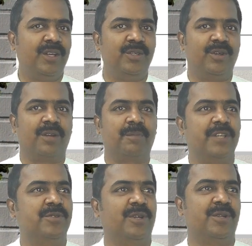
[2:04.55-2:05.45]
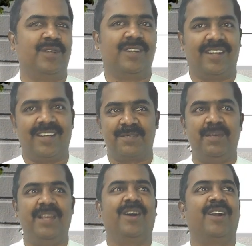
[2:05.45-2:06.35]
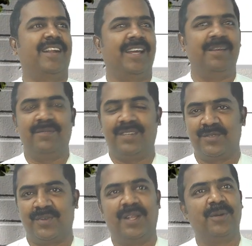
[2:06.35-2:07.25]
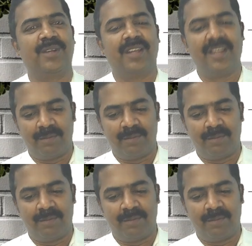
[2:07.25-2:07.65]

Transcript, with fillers: You are punctual to the class, being on time is very good.